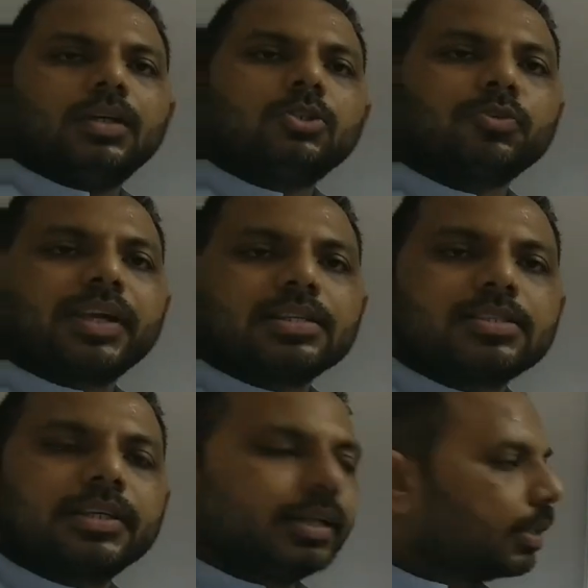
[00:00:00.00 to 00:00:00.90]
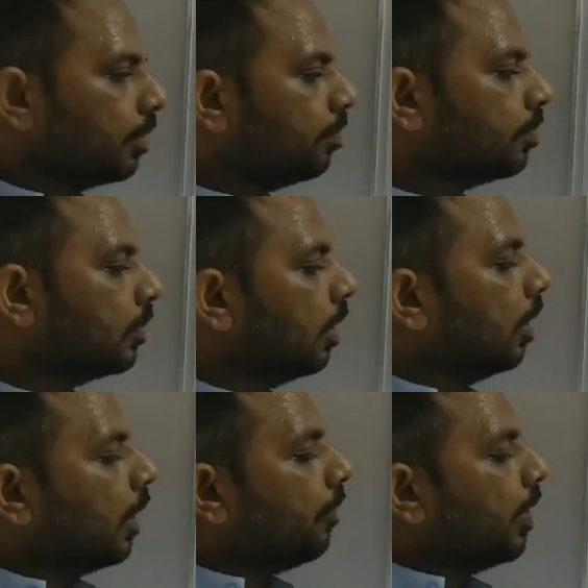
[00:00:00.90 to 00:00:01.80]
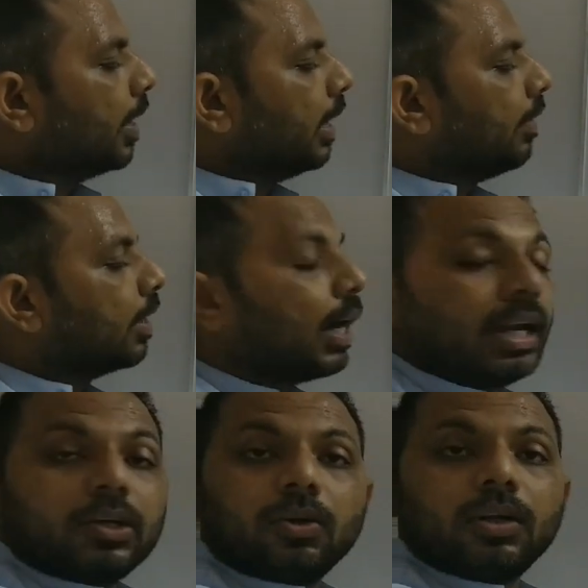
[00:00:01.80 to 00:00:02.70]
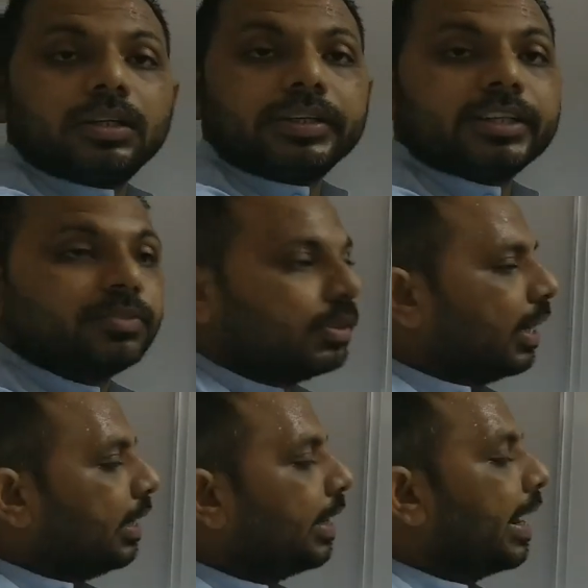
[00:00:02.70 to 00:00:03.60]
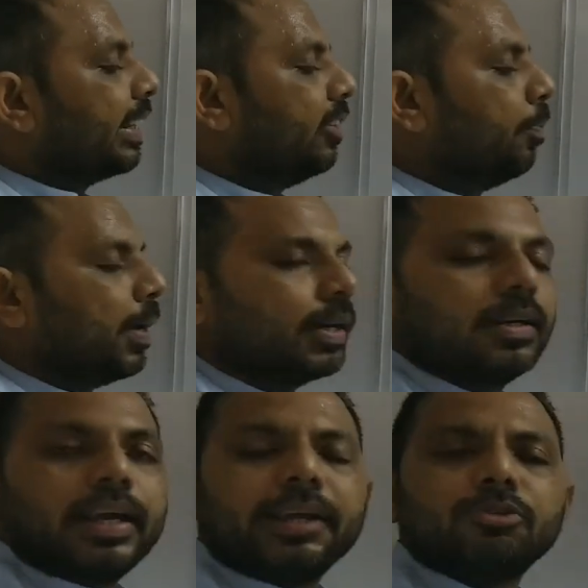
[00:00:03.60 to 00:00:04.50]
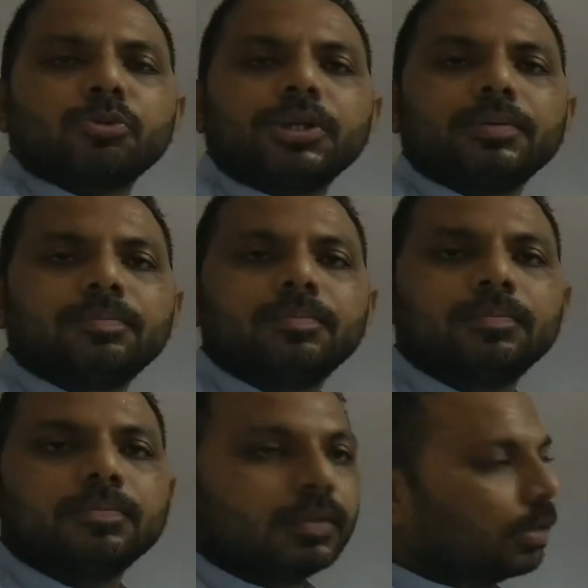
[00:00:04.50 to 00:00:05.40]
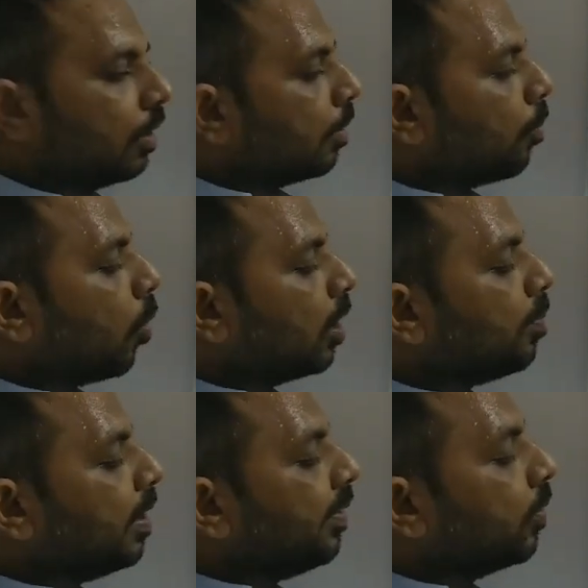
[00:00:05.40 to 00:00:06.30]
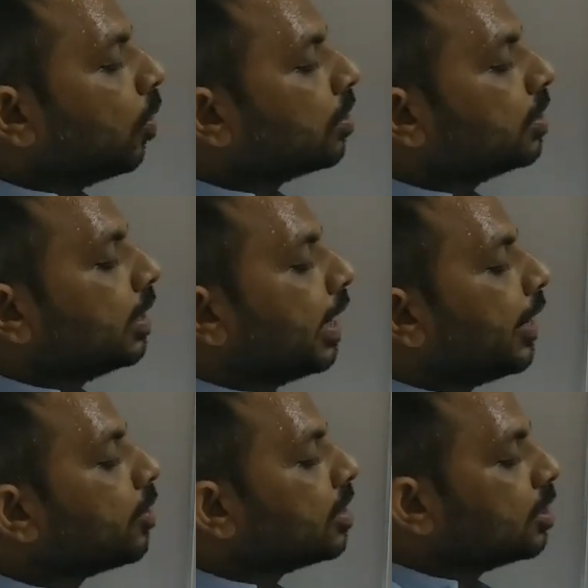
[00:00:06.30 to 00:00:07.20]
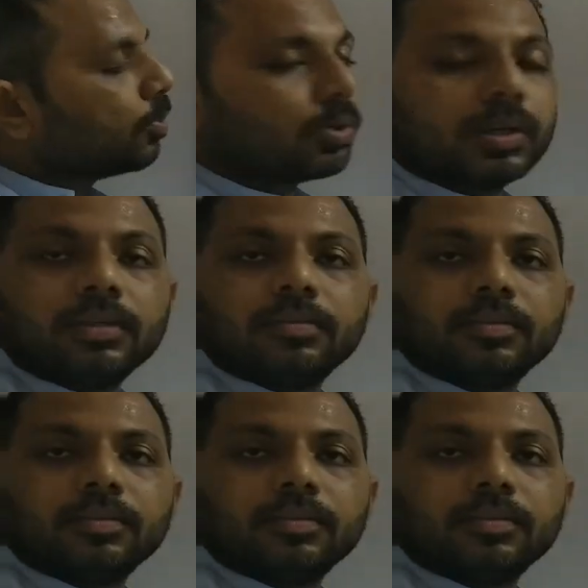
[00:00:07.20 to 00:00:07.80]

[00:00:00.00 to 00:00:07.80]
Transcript: So we can say that whenever alcohol reacts with any active metal like sodium, bond between oxygen and hydrogen is broken,